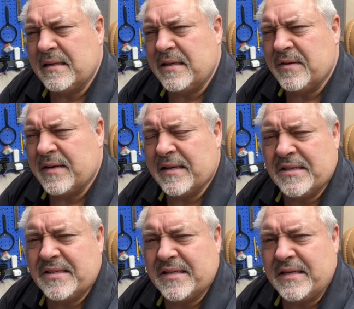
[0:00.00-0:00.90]
you get a
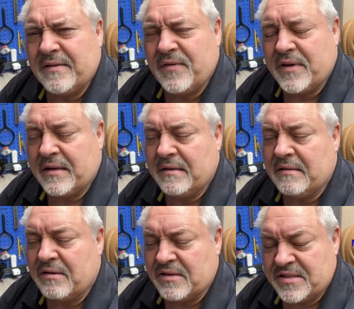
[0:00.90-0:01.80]
C if you could
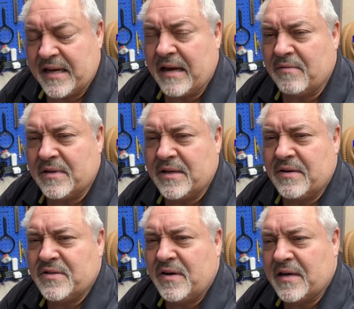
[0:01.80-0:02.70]
understand what they're
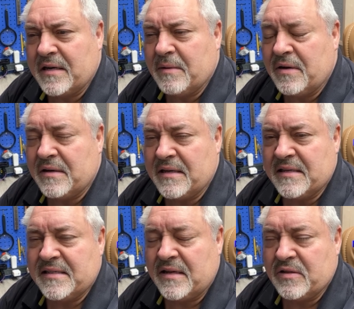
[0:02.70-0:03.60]
talking about and didn't
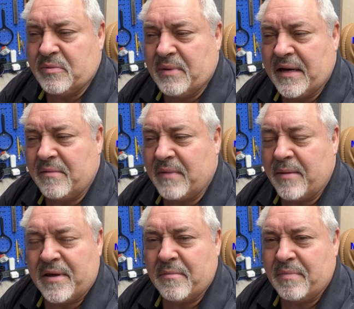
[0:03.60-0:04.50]
sound too bad.
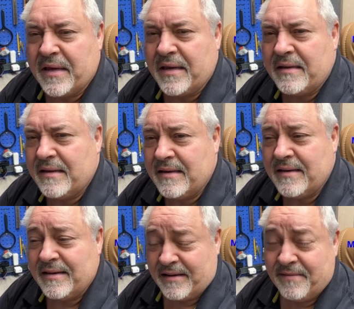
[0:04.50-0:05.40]
Maybe a B
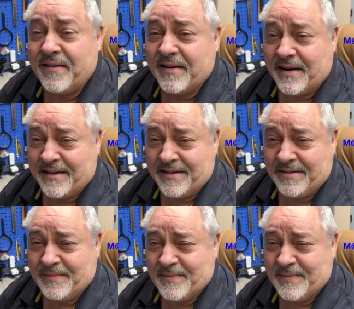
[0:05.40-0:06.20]
if he liked you.